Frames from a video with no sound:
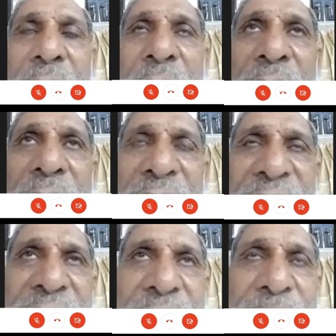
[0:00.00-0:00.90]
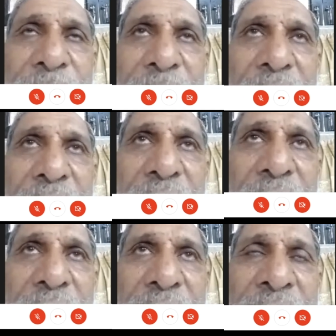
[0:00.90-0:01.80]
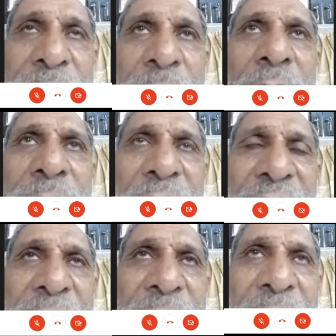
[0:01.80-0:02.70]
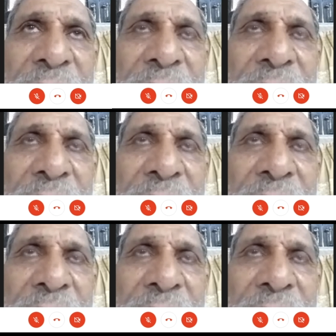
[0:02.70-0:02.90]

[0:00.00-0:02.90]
Anyway, in bone marrow suppression,